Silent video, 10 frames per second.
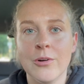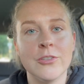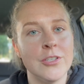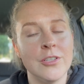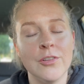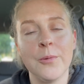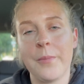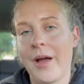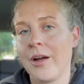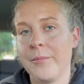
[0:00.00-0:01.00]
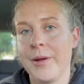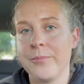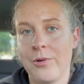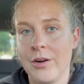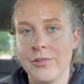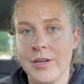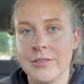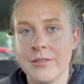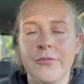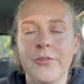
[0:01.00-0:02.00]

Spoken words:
or just to look back on my progress.